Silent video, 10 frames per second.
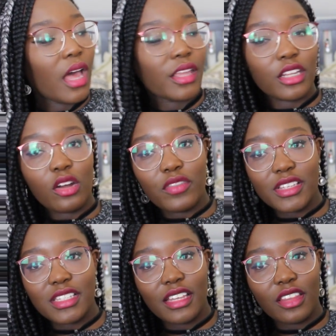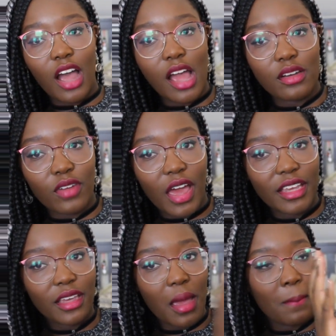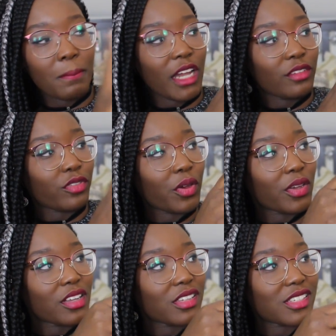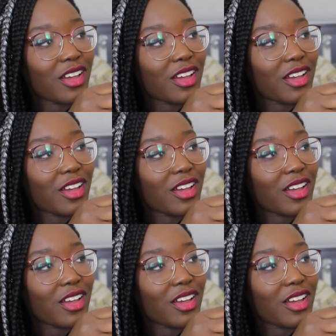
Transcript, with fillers: And then obviously the kind of like main focus